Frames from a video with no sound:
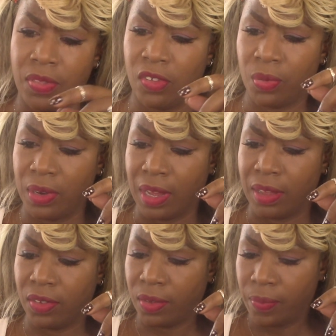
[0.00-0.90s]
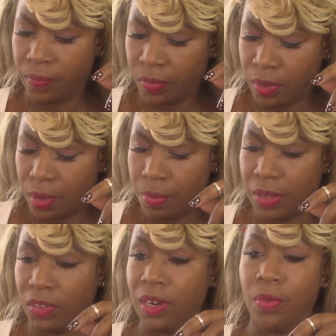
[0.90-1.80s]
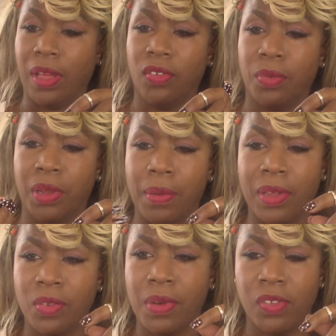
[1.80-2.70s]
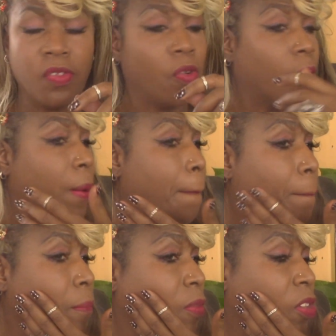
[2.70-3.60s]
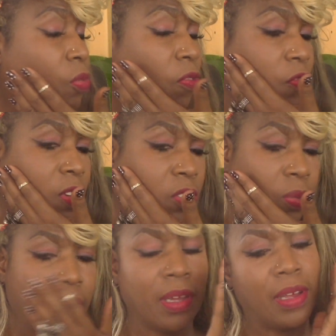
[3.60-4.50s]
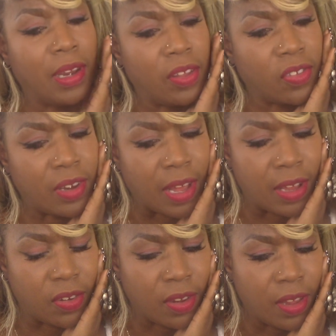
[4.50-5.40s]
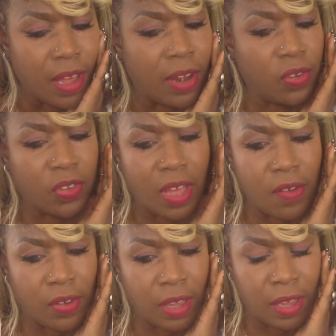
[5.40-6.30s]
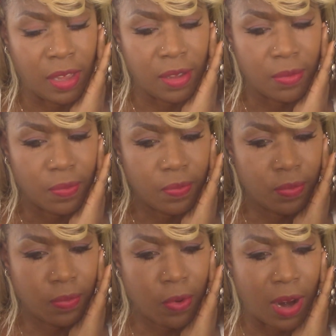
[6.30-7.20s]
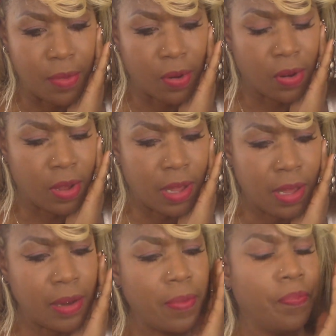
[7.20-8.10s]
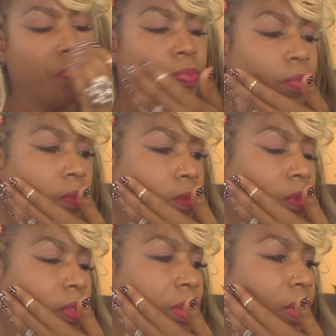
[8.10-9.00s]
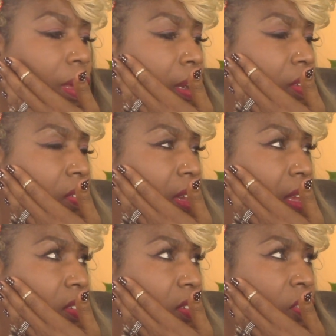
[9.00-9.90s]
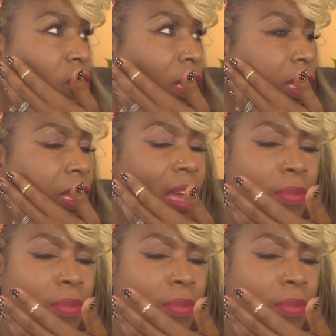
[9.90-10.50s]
This one does. But anyway, so we get back to my Sephora. This one feels really good. It's not, I don't have a primer on, and it's not sticky.